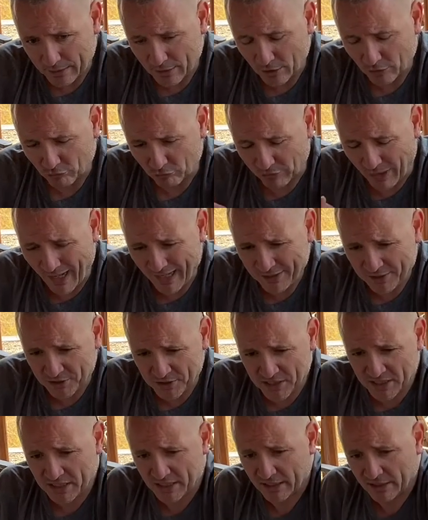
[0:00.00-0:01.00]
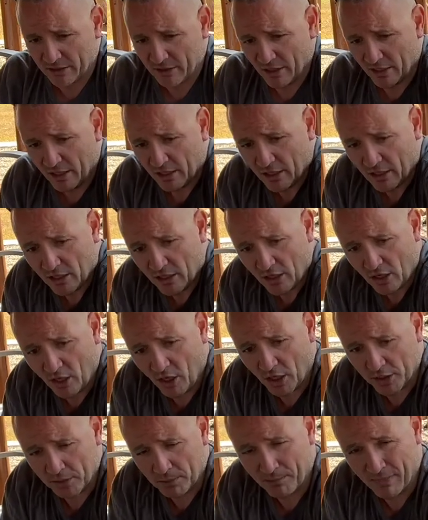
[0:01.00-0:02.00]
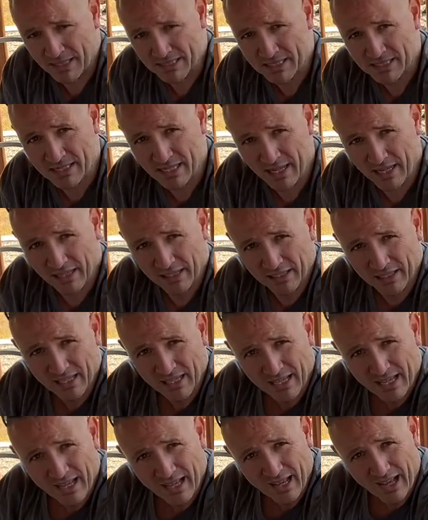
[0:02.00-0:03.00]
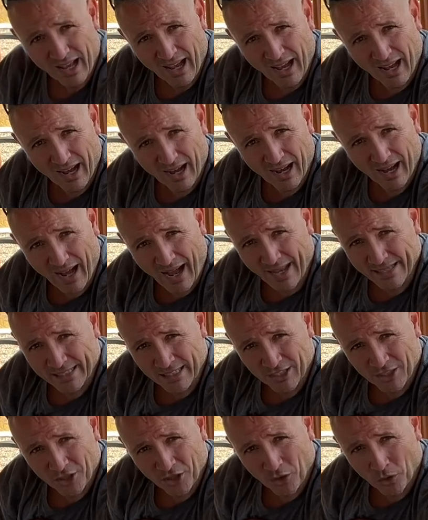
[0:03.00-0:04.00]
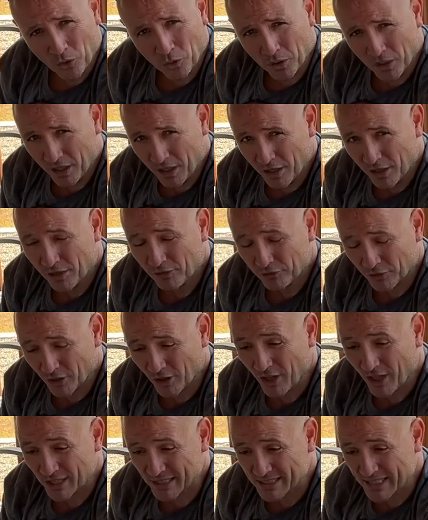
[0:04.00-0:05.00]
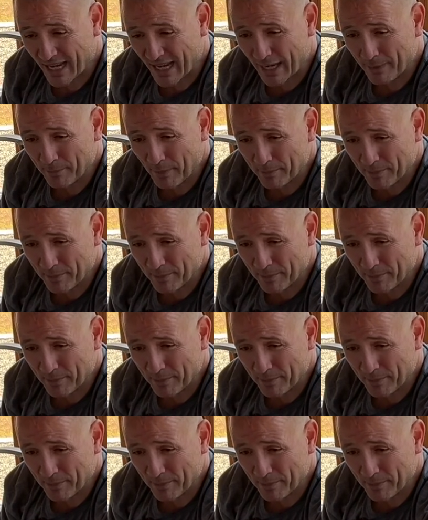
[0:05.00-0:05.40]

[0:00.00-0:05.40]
rider seat on the Mustang, I can go for a long time.